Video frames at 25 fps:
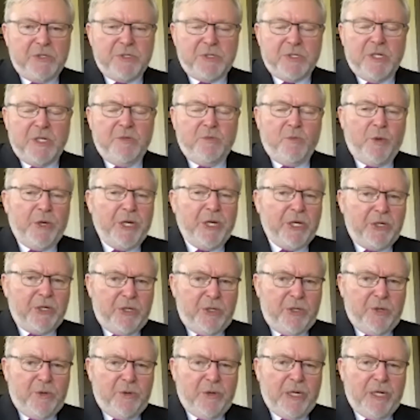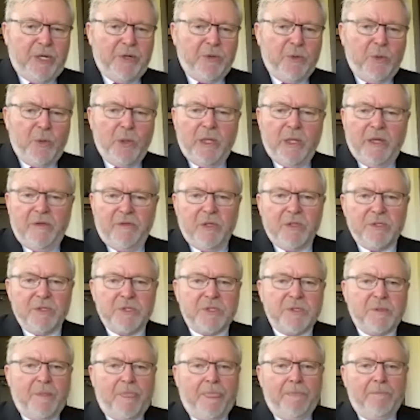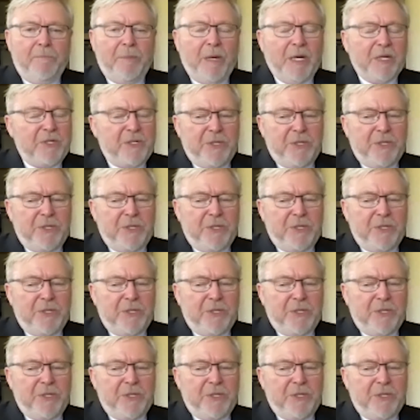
is reoccurring at all levels. Back